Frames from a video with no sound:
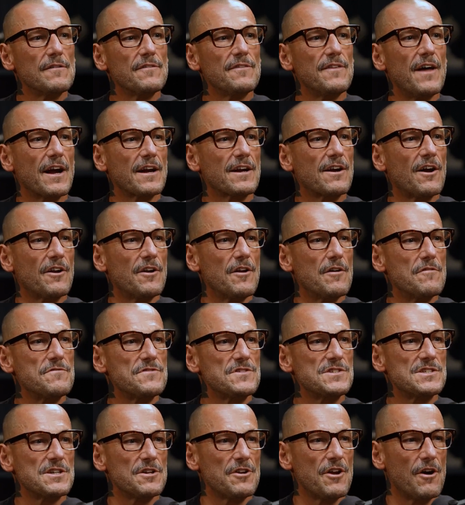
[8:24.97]
that kind of
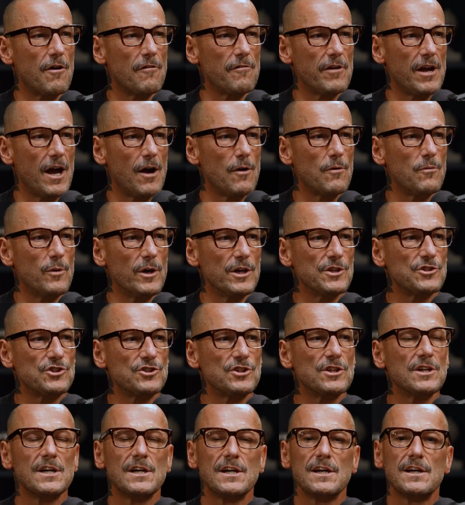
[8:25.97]
scenario,
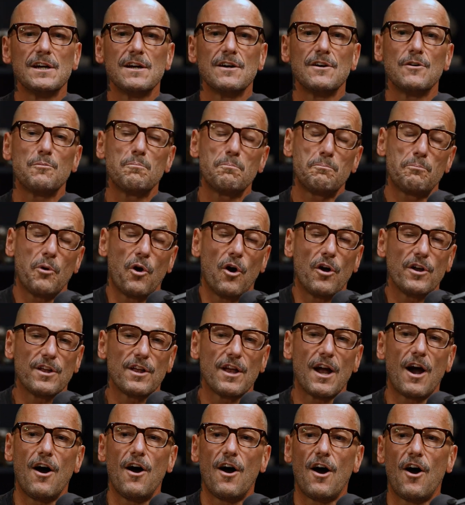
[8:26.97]
but
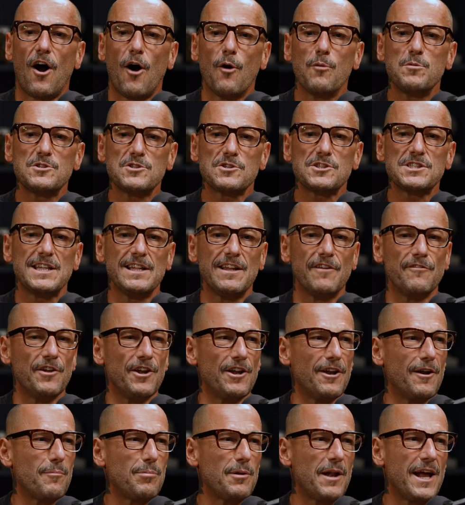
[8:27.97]
I was just living
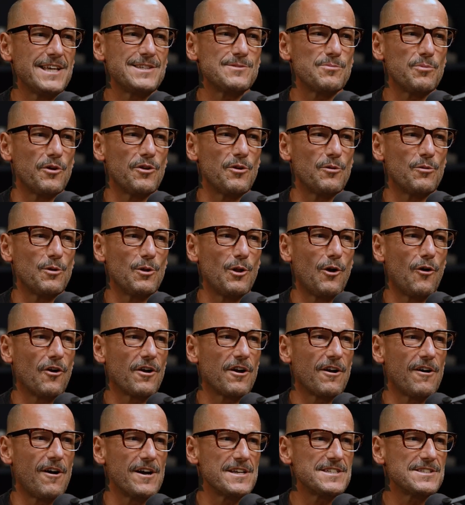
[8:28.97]
in a place where there were a lot of
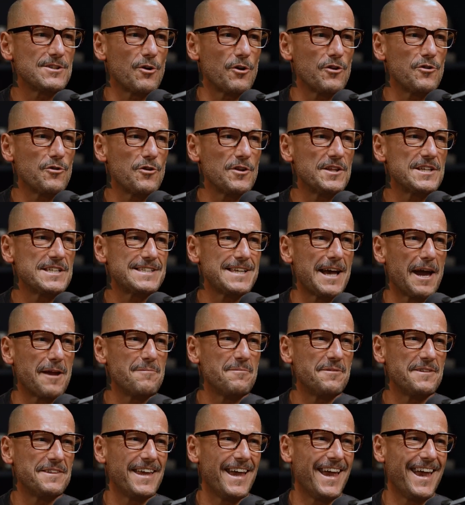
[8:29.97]
guys going through the same
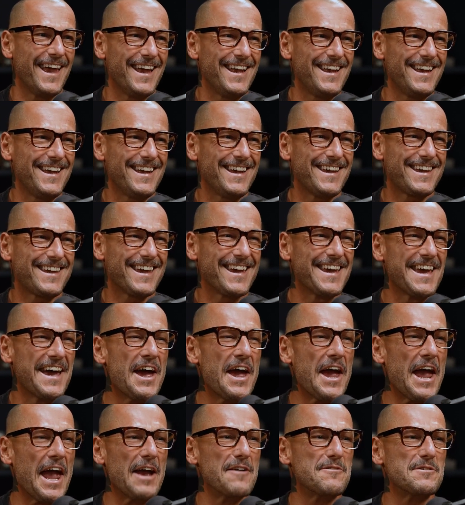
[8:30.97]
thing.
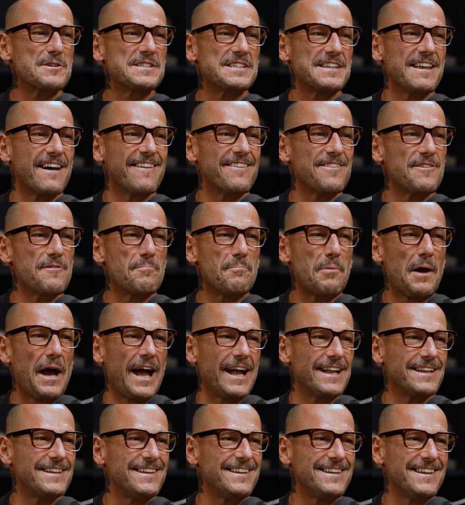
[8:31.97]
It was like the
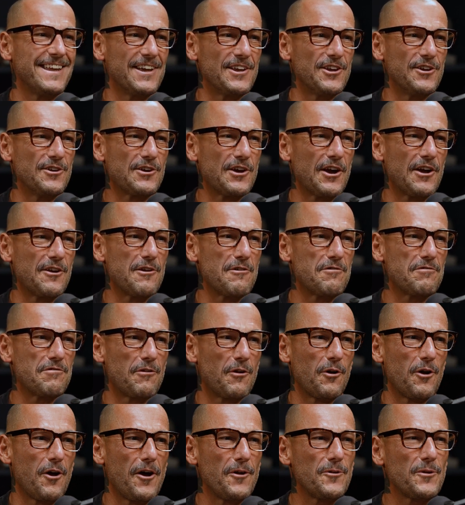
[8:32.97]
pattern that you kind of
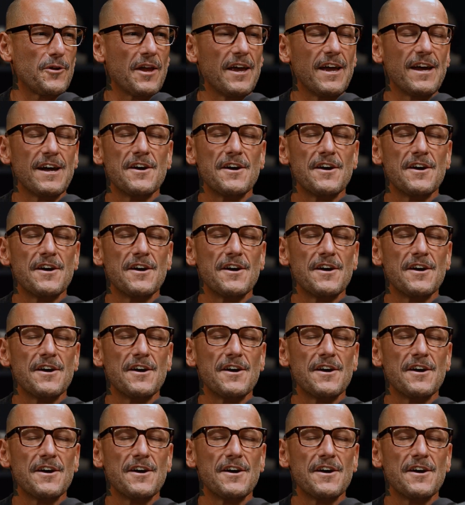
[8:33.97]
followed.